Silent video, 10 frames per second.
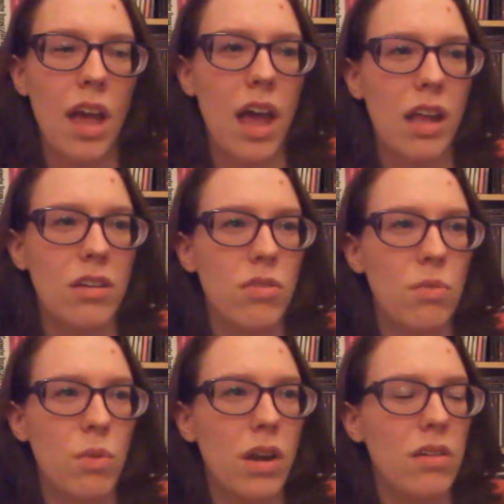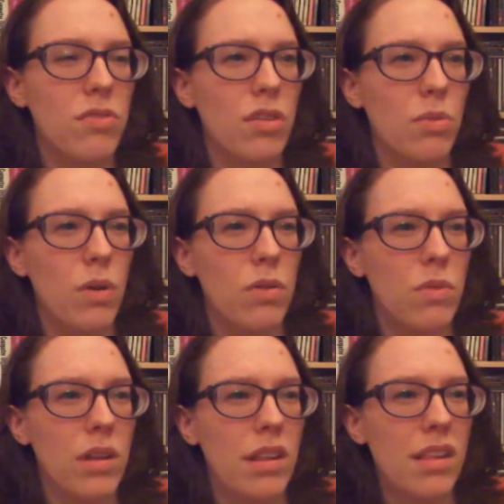and whatever the one
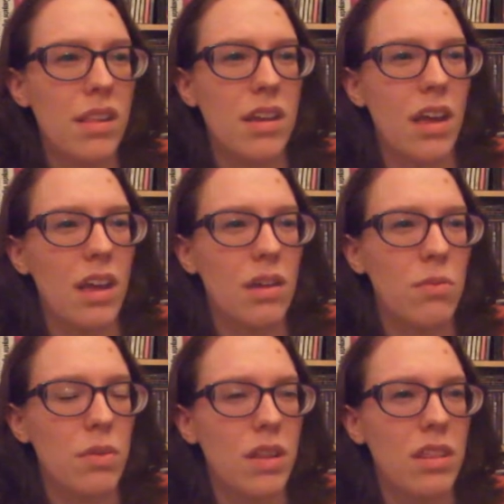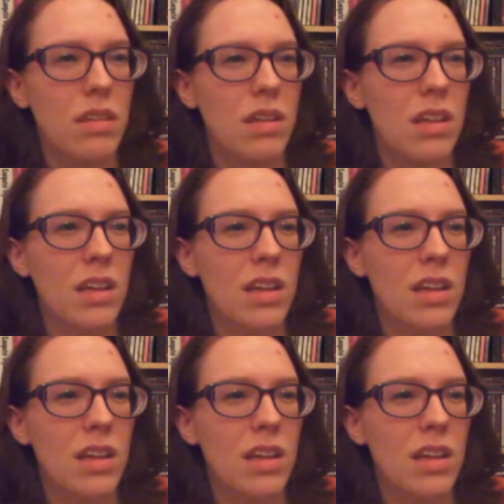was tonight with the